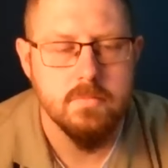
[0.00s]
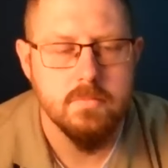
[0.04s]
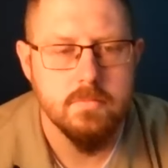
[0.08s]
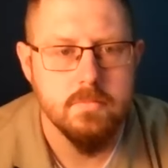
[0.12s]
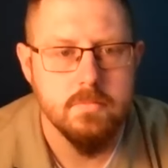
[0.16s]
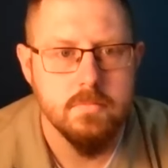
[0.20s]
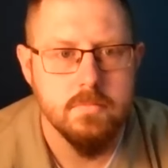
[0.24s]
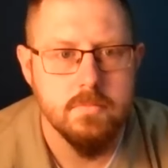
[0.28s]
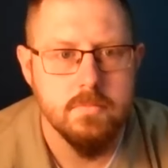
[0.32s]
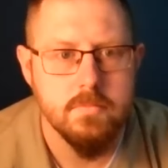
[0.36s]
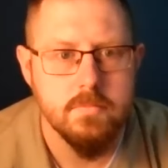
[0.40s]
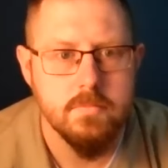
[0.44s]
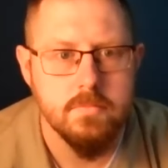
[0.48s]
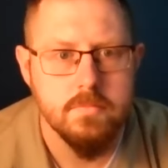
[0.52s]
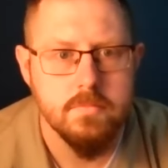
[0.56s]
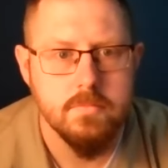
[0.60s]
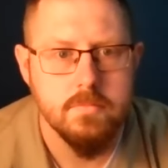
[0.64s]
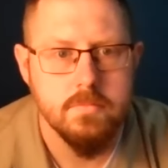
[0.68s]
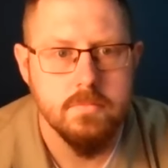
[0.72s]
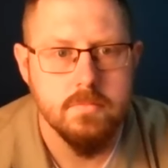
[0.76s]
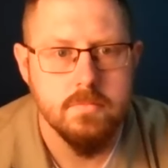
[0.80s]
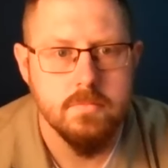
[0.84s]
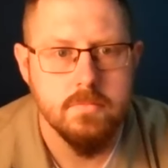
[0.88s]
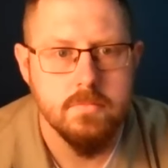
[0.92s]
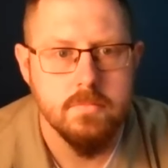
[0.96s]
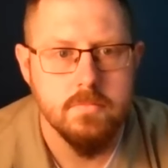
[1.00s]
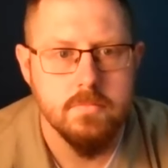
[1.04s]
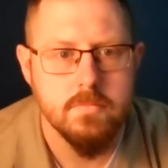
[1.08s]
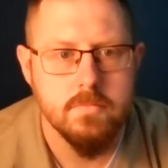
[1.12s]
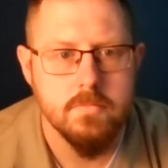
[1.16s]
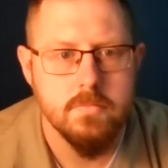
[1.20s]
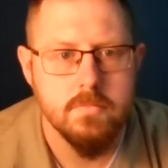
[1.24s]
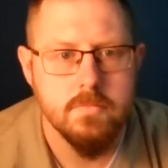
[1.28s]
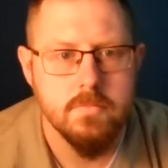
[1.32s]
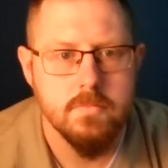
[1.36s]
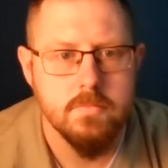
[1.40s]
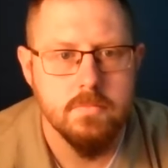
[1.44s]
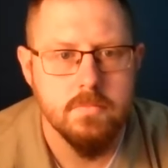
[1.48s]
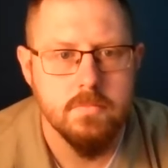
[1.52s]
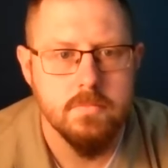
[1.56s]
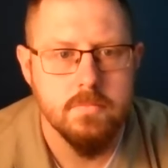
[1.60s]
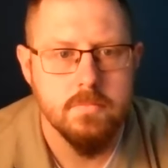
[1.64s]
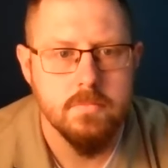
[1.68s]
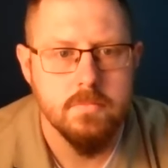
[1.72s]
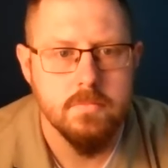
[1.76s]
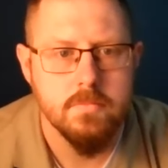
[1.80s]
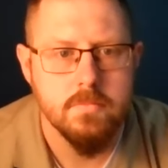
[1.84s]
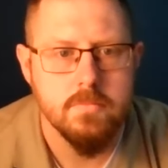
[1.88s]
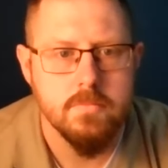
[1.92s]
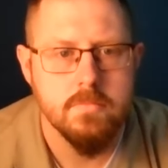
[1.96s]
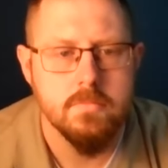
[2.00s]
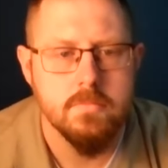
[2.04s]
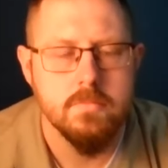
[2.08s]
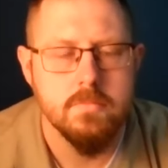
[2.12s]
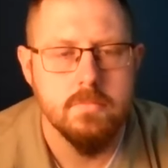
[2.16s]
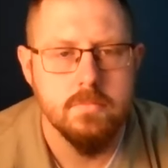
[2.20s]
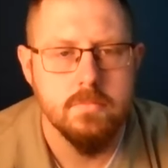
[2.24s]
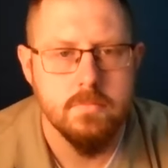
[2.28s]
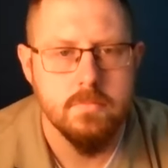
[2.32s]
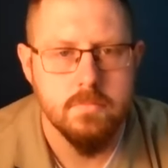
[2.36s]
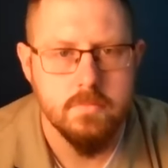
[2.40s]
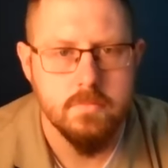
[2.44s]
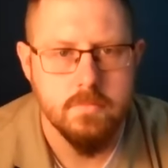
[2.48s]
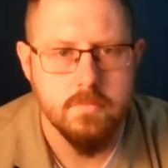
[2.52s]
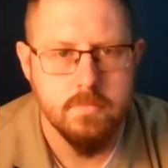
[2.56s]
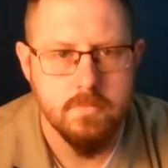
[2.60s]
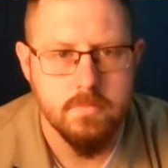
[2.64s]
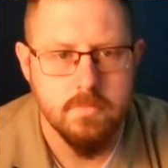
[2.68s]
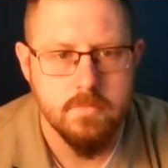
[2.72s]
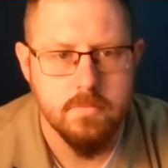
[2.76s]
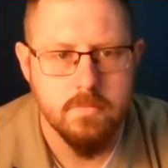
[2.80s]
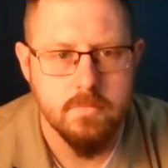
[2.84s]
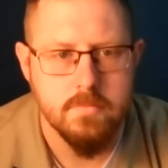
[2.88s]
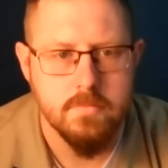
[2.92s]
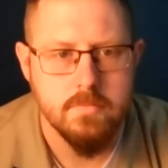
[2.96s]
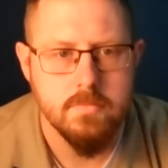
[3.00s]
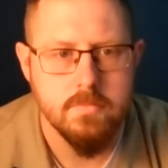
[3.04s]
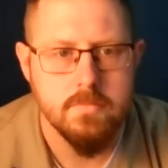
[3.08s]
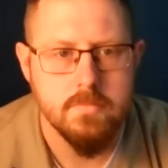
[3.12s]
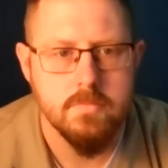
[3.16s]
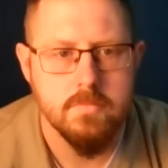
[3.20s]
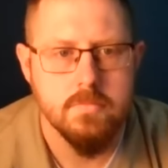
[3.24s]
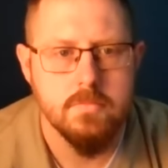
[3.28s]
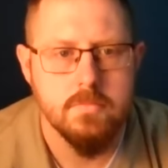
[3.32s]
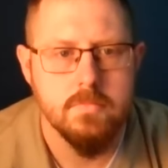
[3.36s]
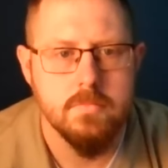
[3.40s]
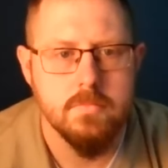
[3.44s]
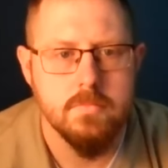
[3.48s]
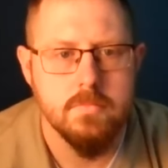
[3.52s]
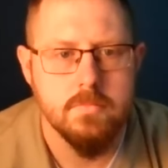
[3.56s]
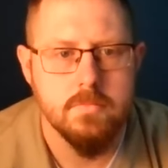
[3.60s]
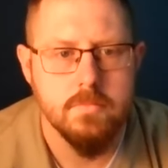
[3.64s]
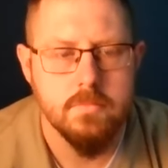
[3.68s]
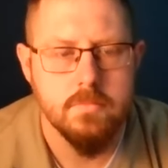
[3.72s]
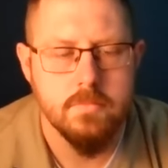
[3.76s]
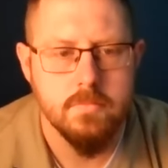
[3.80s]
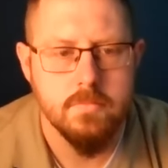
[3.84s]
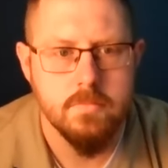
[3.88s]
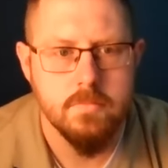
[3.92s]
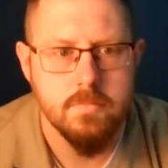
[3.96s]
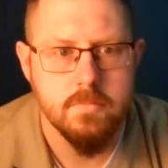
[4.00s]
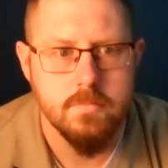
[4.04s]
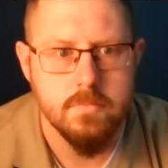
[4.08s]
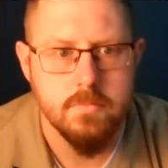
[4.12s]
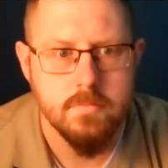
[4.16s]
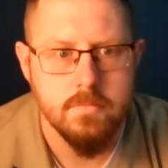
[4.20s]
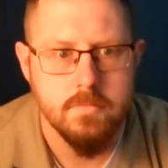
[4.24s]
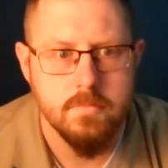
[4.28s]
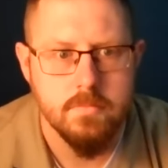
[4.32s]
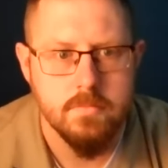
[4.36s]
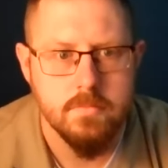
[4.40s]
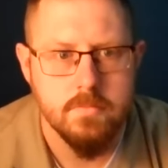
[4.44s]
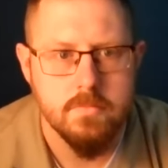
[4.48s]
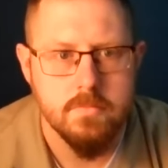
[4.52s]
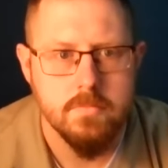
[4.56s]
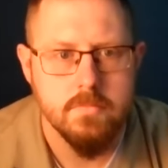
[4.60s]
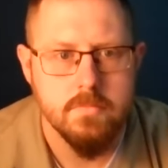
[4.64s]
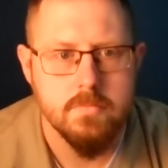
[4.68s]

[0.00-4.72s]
(not speaking)